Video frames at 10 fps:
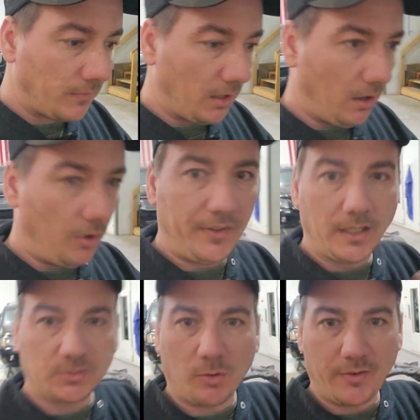Uh, hopefully
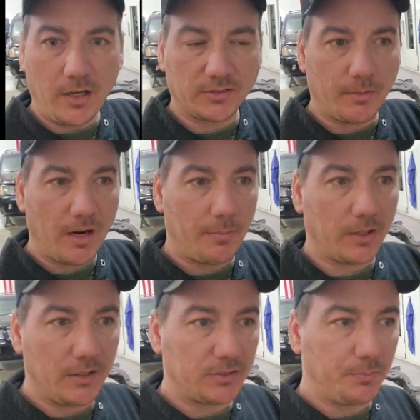get some more videos coming up
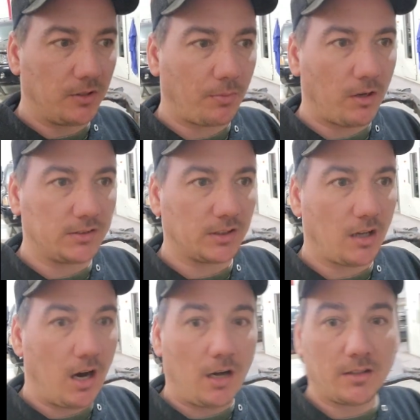on this build project
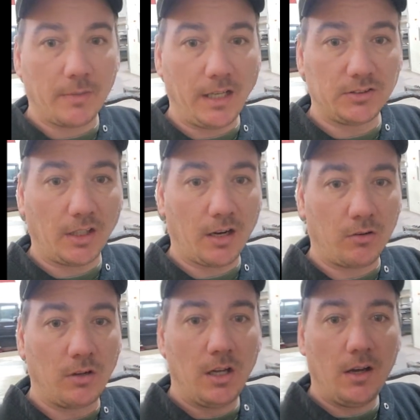on the main
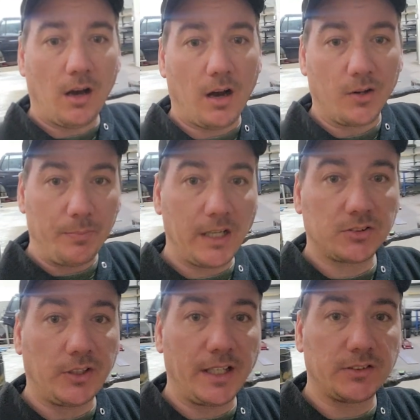channel. Uh, the
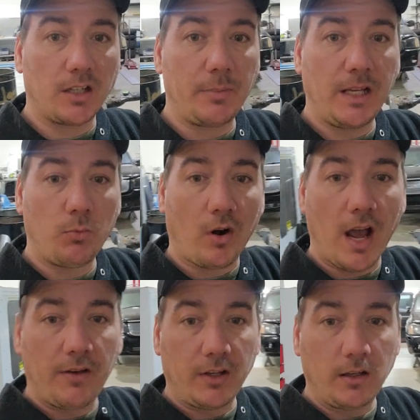biggest thing is going to be we're
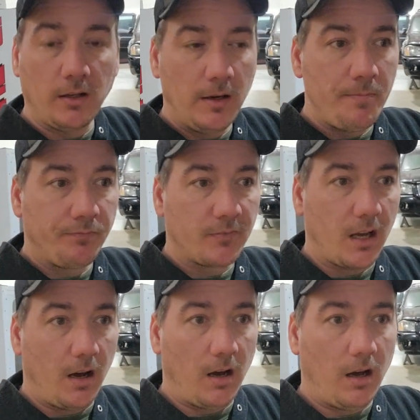having,
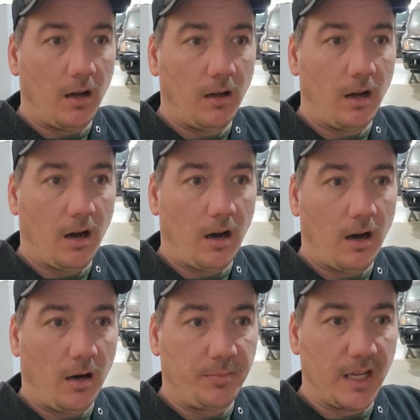uh,
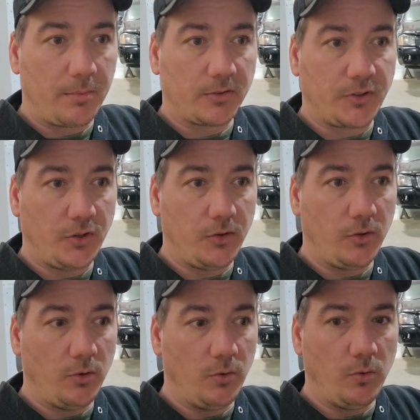I'll be able
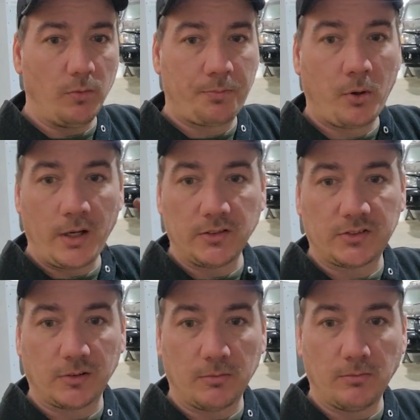to put in
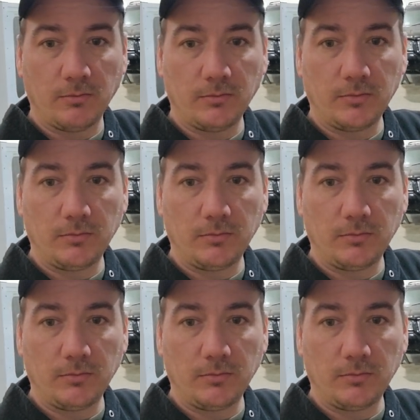some